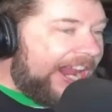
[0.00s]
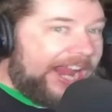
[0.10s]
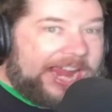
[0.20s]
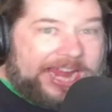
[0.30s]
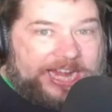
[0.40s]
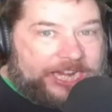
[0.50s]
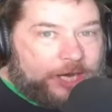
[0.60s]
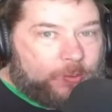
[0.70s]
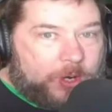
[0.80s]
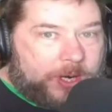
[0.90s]
A, it
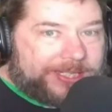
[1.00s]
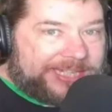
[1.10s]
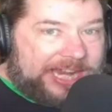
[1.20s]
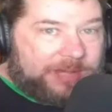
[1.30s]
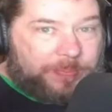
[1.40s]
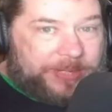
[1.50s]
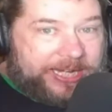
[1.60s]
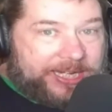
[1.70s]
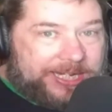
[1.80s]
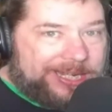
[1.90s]
works, and
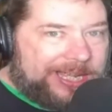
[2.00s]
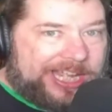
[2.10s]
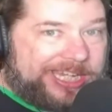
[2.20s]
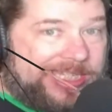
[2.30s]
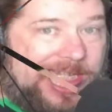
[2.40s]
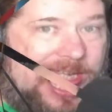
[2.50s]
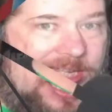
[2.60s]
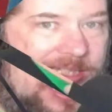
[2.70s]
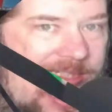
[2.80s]
B, uh, duh.